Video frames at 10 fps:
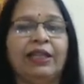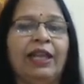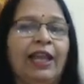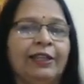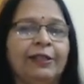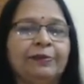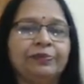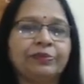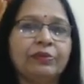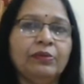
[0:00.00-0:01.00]
the health.
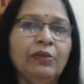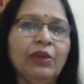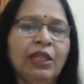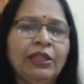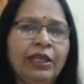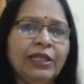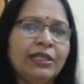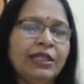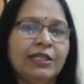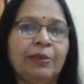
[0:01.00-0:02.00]
The reason
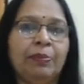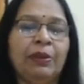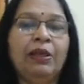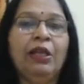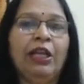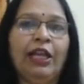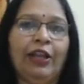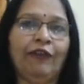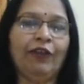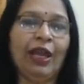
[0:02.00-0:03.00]
is simple.
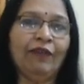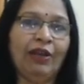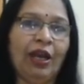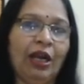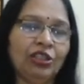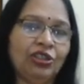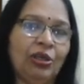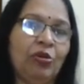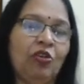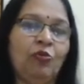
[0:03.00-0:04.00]
If we have a large
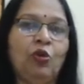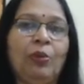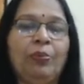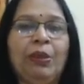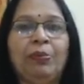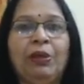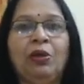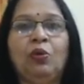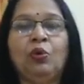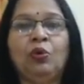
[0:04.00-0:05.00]
number of poor people
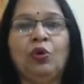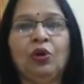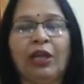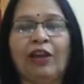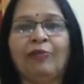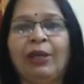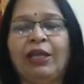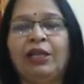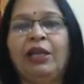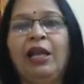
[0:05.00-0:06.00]
who do not have
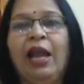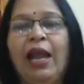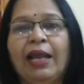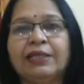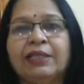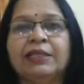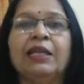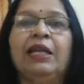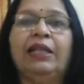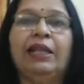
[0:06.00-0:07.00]
medical access,
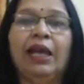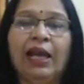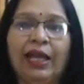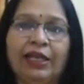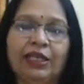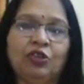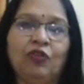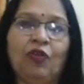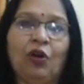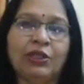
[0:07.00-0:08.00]
they are likely to
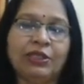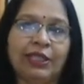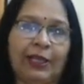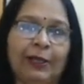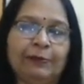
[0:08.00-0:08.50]
fall sick.